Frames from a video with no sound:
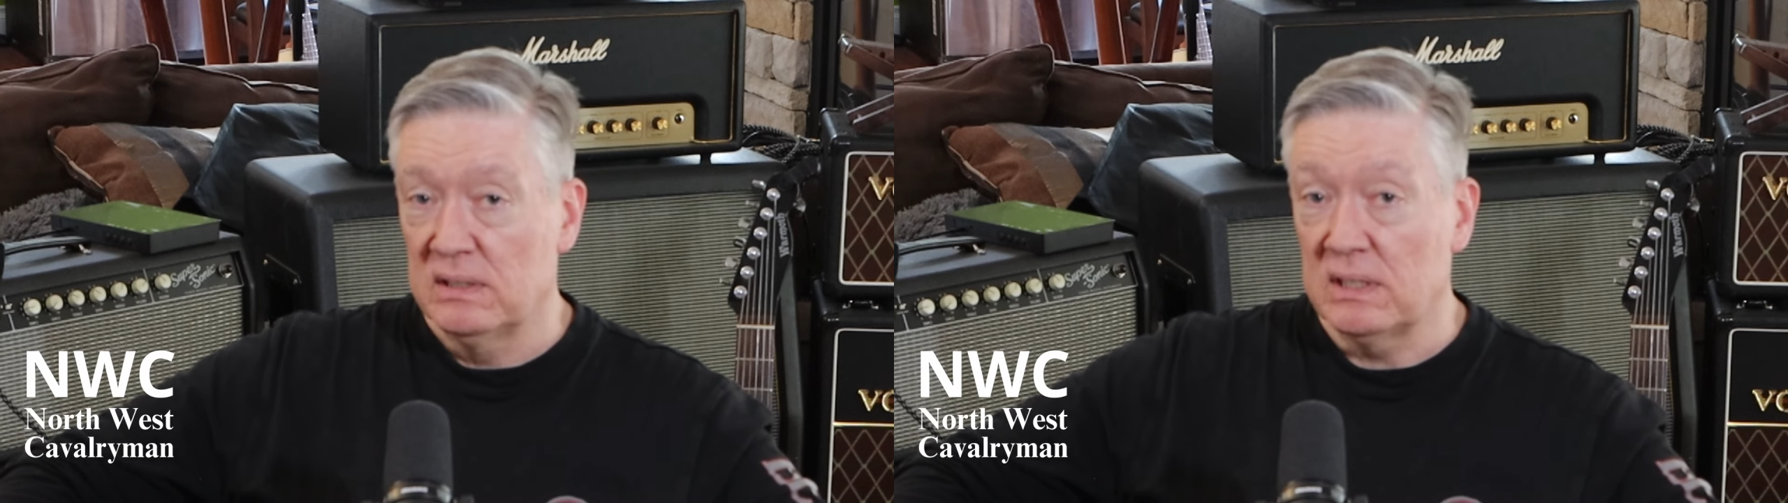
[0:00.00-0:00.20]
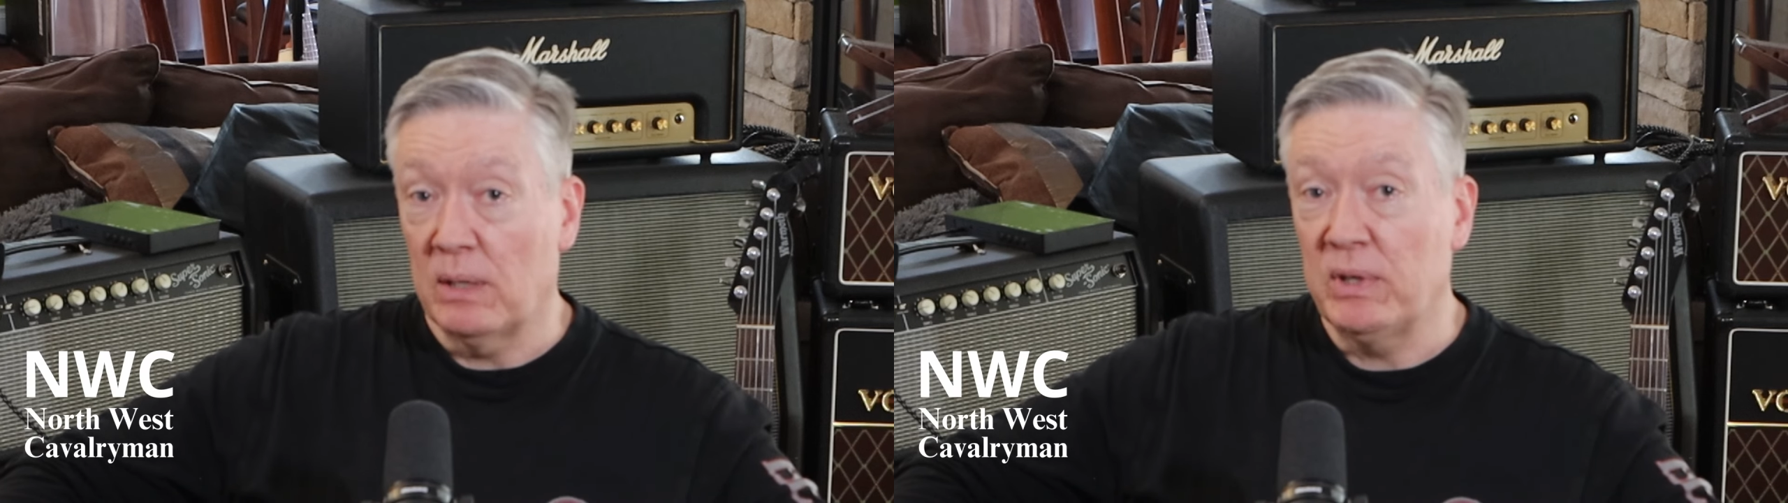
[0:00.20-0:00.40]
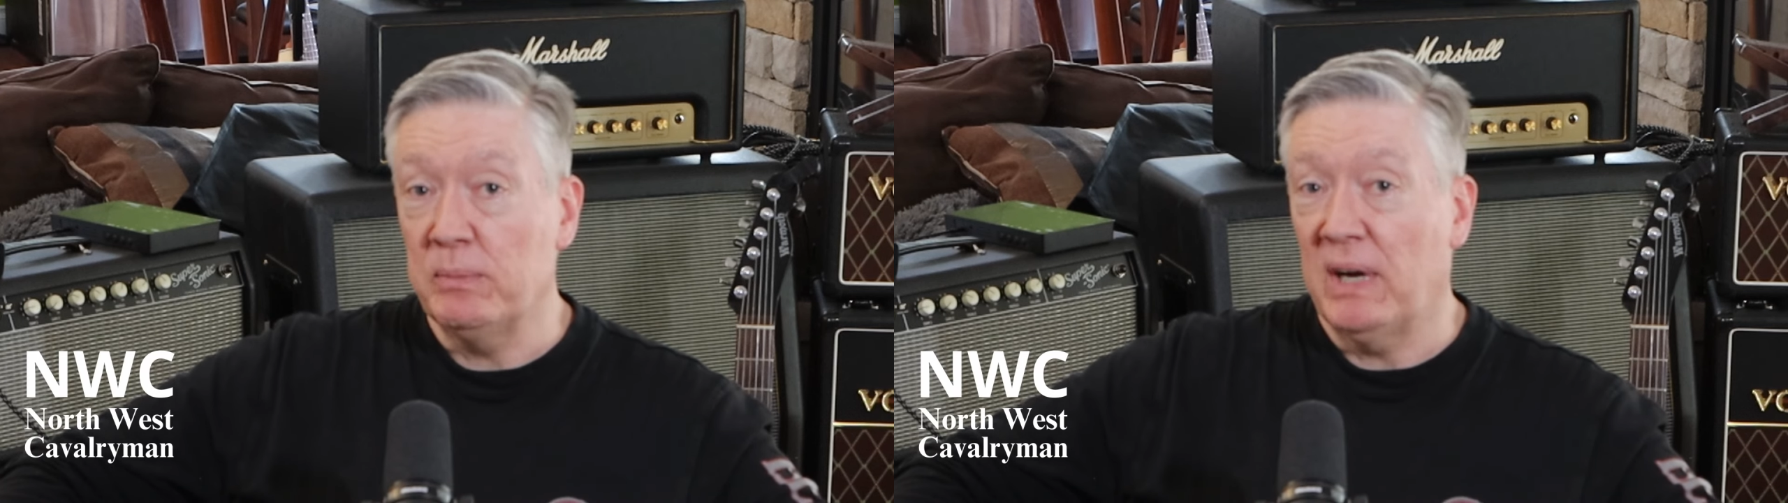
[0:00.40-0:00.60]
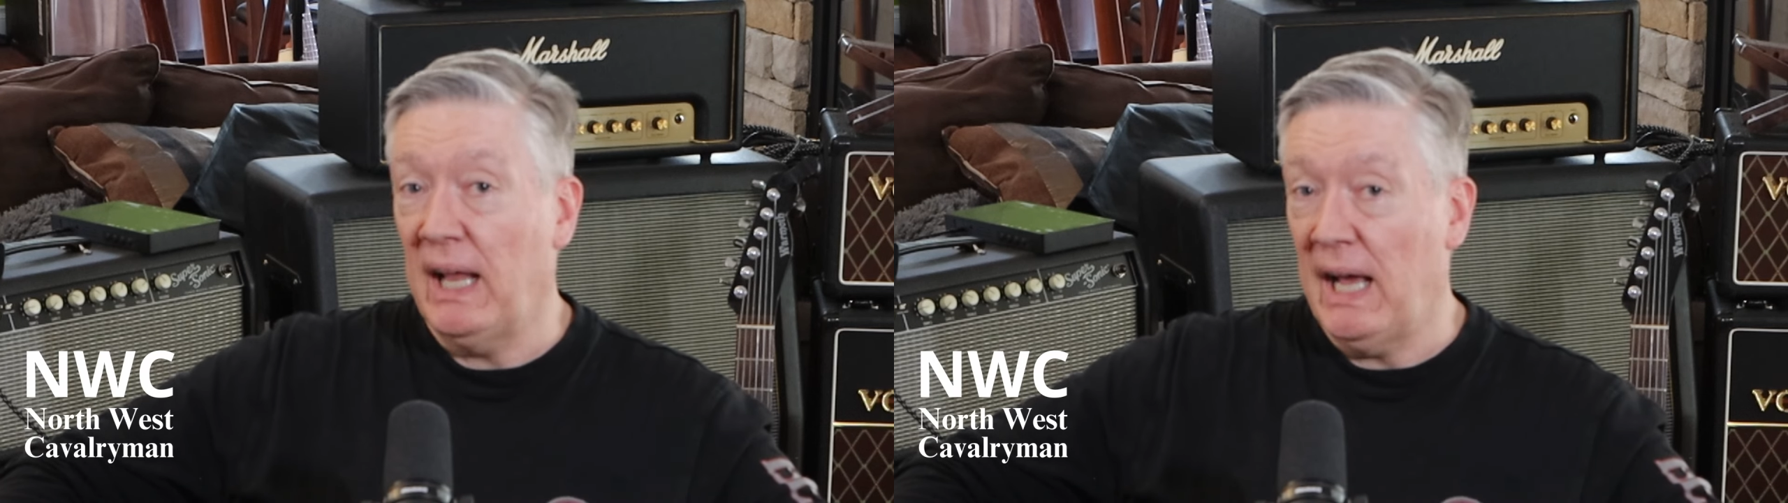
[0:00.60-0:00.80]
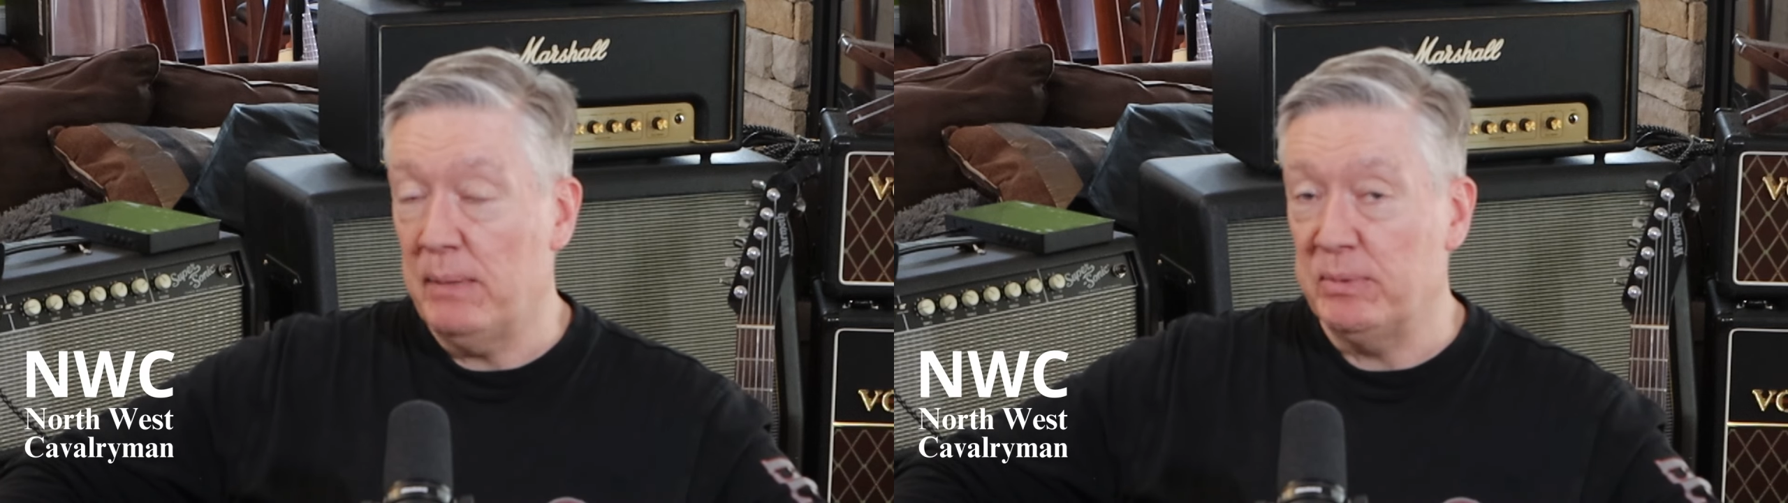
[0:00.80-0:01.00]
something
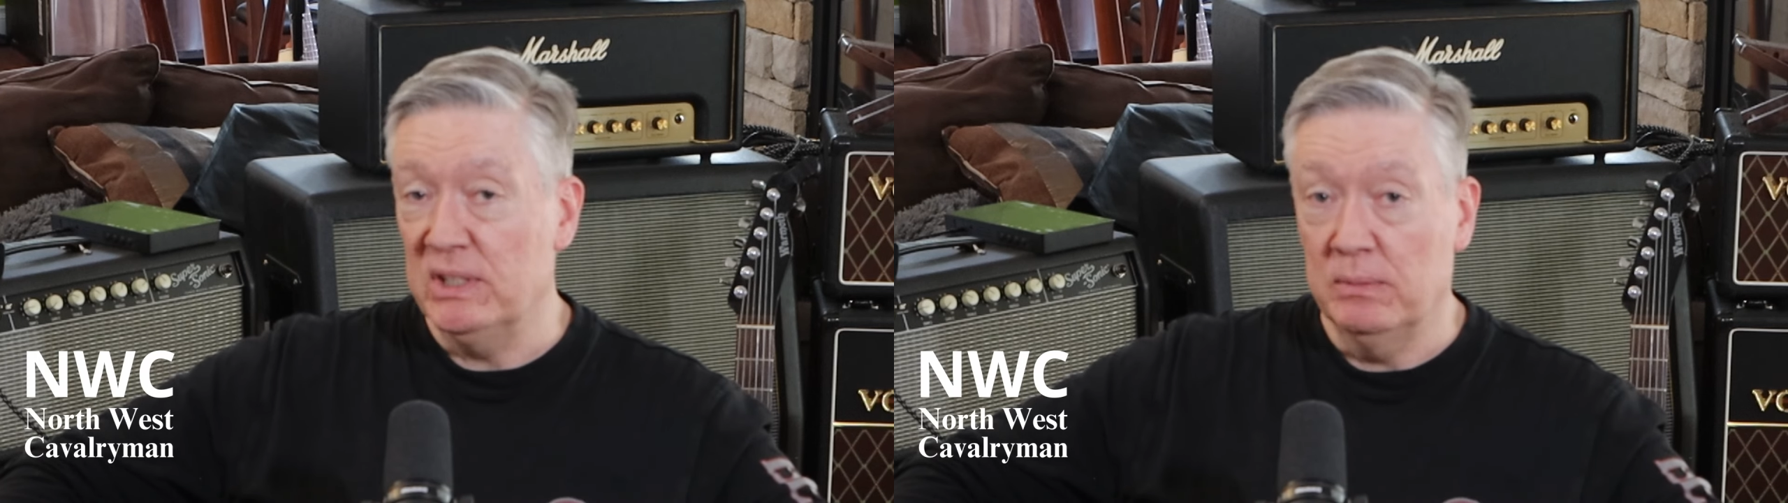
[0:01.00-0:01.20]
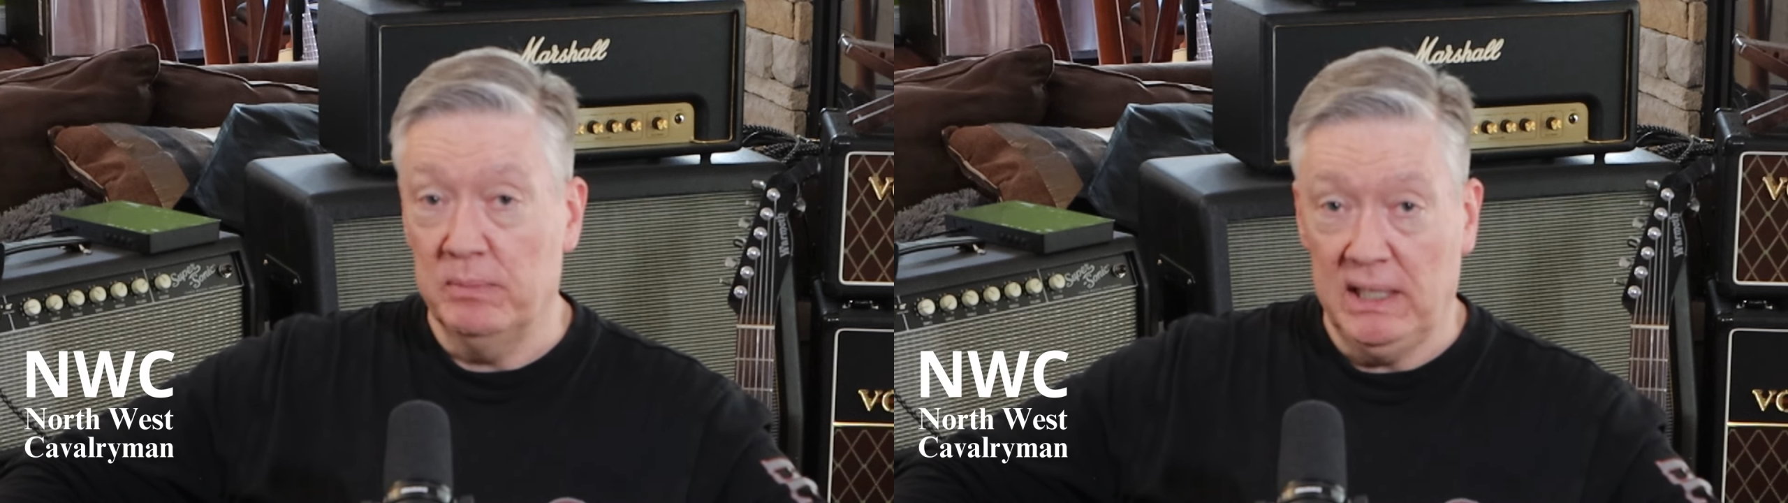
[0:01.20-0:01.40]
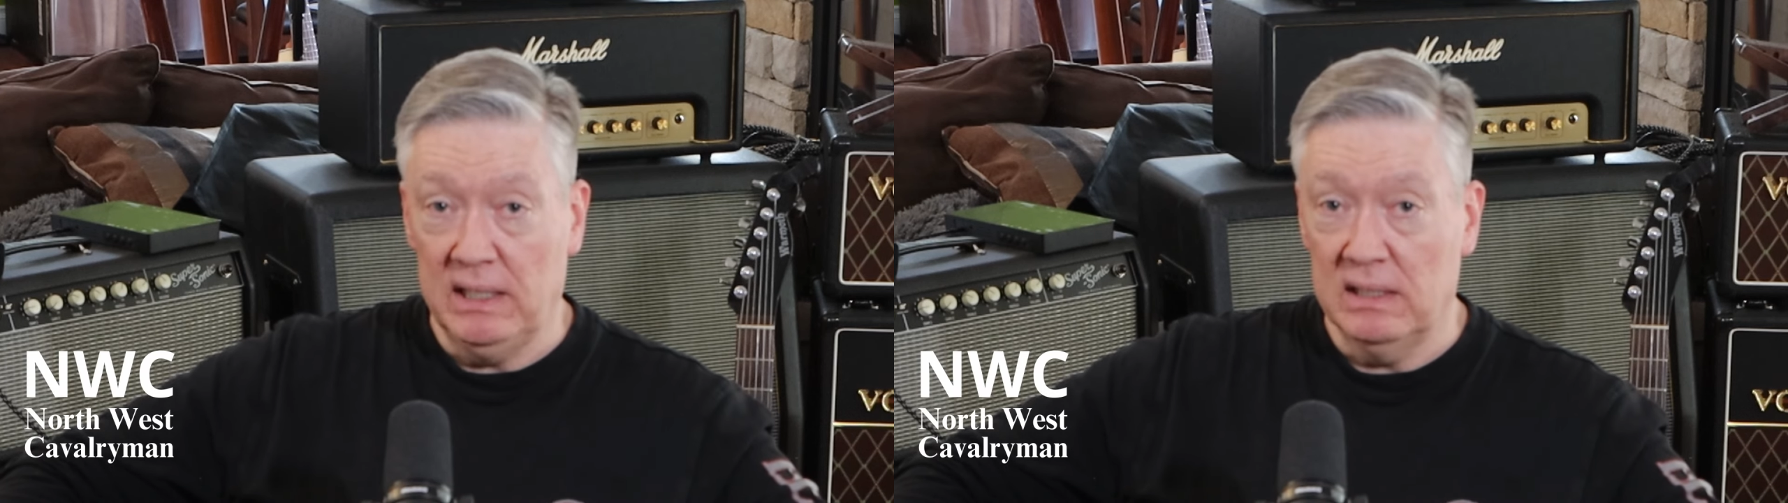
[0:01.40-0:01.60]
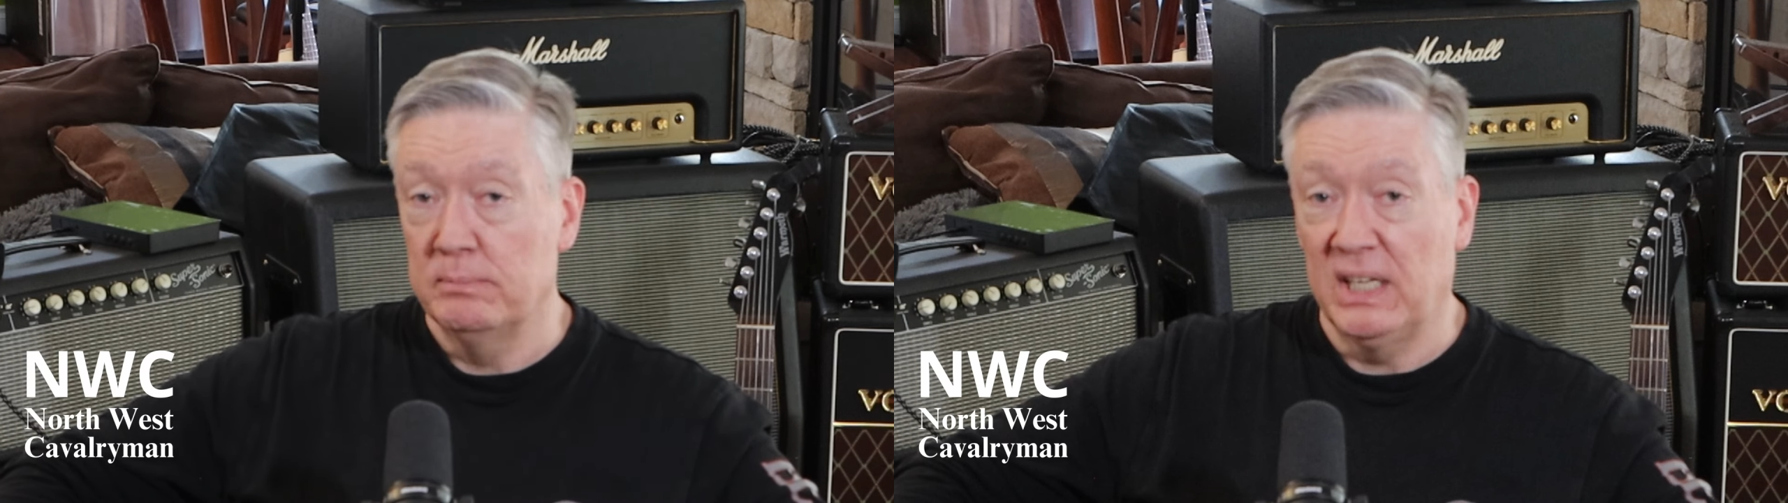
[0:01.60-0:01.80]
might happen to me